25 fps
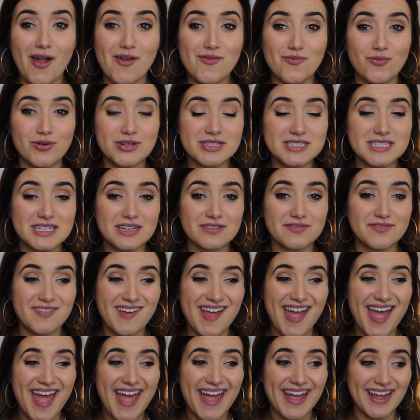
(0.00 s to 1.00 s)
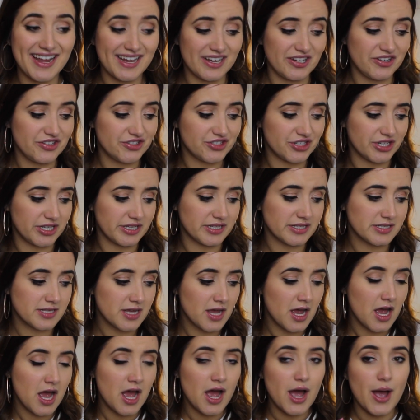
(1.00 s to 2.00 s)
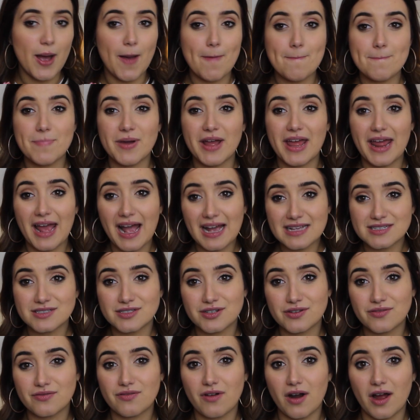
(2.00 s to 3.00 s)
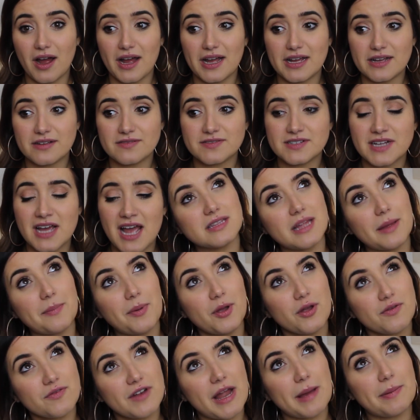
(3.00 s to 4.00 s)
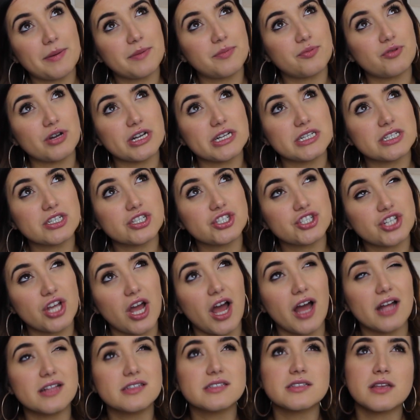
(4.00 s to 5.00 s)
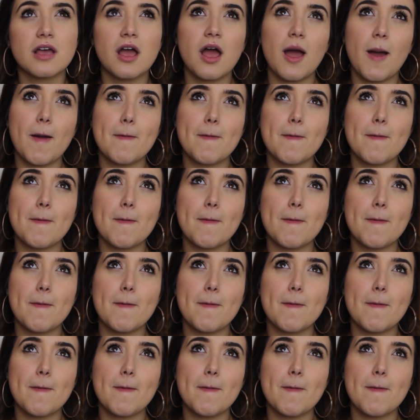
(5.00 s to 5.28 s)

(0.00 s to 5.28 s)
I've wanted it for ages, but it hasn't arrived. They're both leopard print shirts,